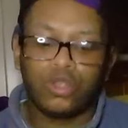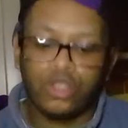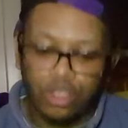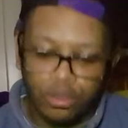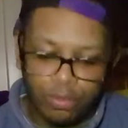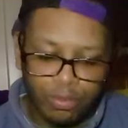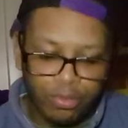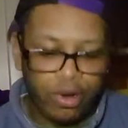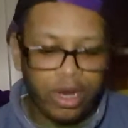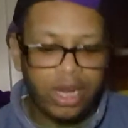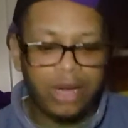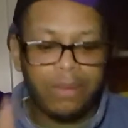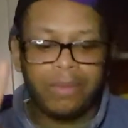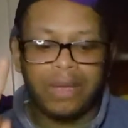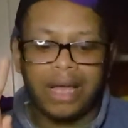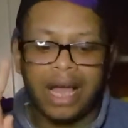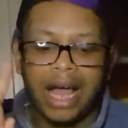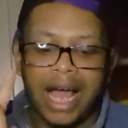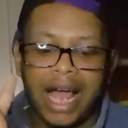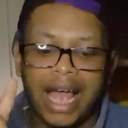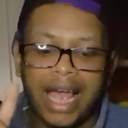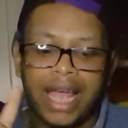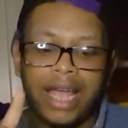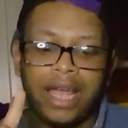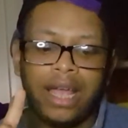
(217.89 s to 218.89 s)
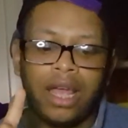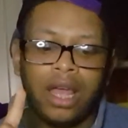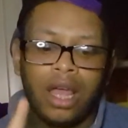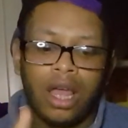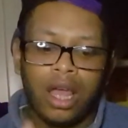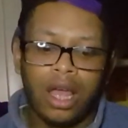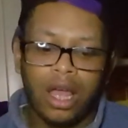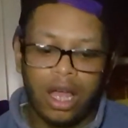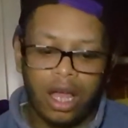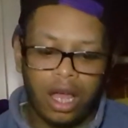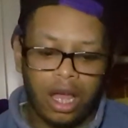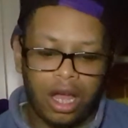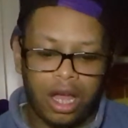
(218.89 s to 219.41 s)
Supreme Kai,
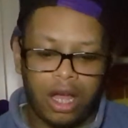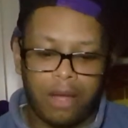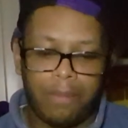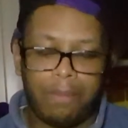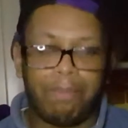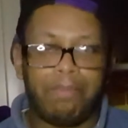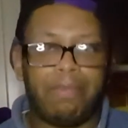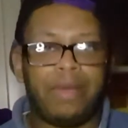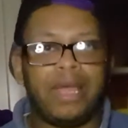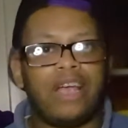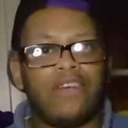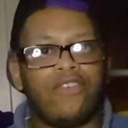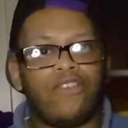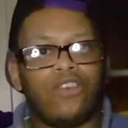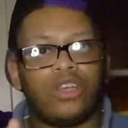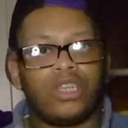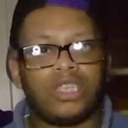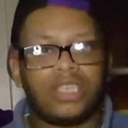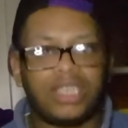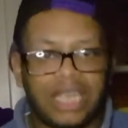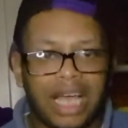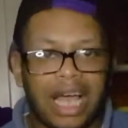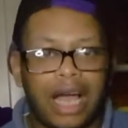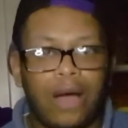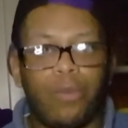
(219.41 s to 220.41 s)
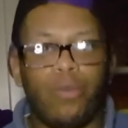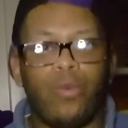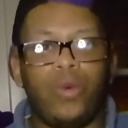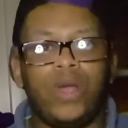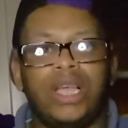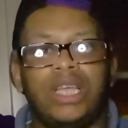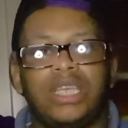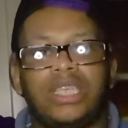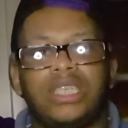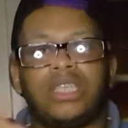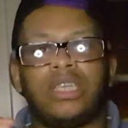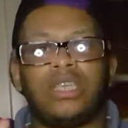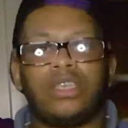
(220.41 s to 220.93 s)
Beerus and
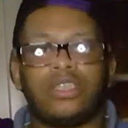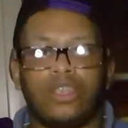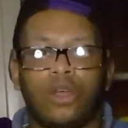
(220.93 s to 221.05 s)
Whis.